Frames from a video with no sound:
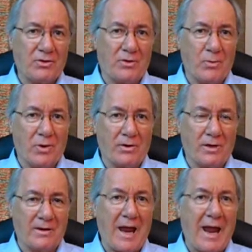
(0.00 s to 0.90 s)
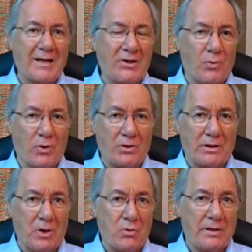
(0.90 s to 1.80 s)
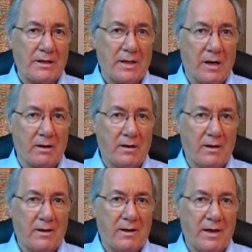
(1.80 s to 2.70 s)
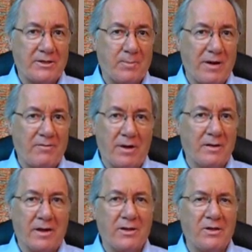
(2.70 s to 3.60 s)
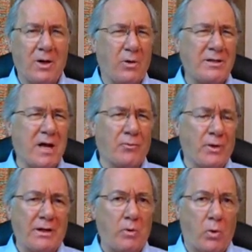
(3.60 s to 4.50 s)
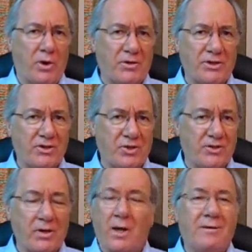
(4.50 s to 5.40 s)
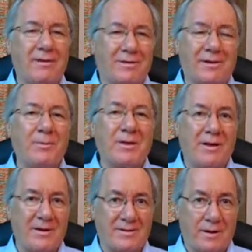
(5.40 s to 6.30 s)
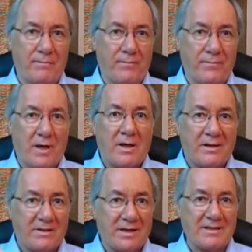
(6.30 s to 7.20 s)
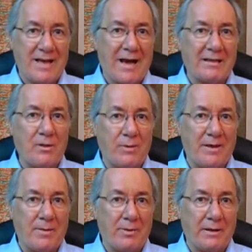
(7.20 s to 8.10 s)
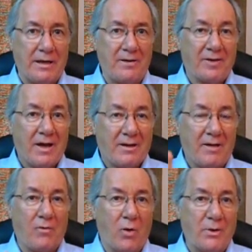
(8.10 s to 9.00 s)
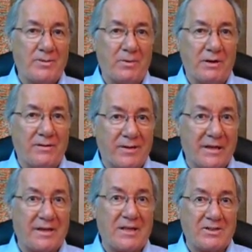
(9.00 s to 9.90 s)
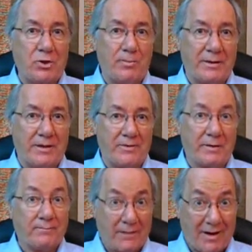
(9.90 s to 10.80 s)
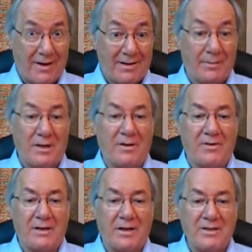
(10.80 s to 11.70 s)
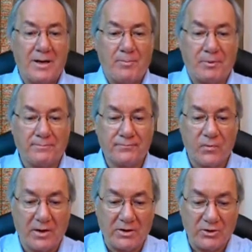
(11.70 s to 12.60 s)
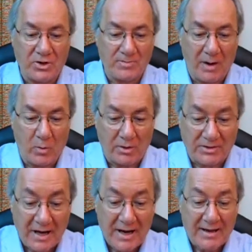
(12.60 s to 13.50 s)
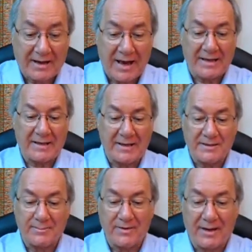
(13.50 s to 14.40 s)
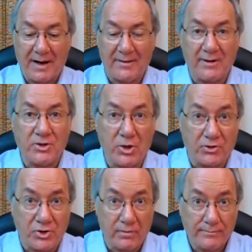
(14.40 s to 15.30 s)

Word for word: the word, they added the word alone in there. It's by, and you know, it's not really works. It's just, no, let me tell you something. That's exactly what they believe. They've always believed it, and they still believe it. Let me give you an example, rather than just my words. The Catechism of the Catholic Church,